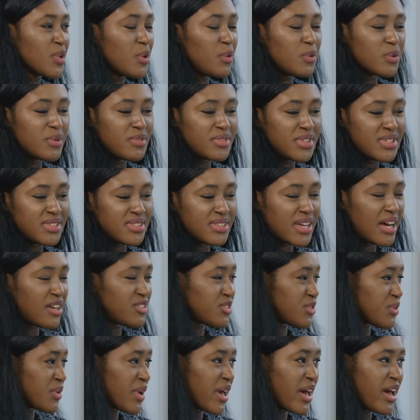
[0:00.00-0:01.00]
all of these
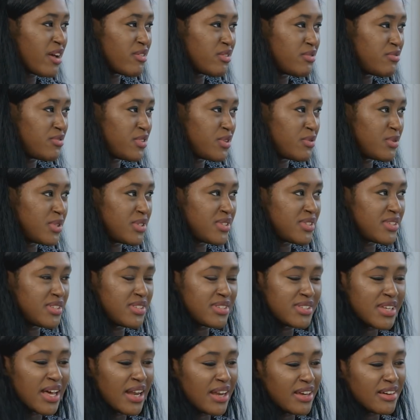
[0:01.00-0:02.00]
natural hair
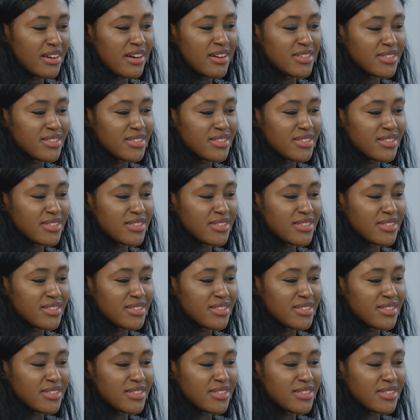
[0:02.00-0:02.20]
influencers telling